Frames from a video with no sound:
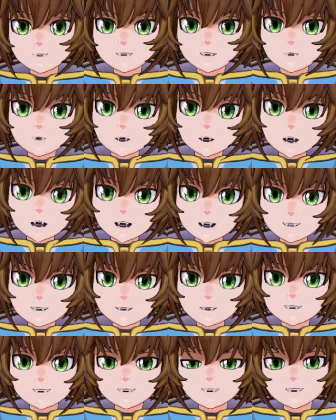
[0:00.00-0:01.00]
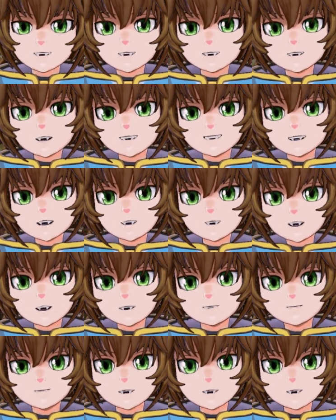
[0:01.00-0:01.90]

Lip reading: boxes scattered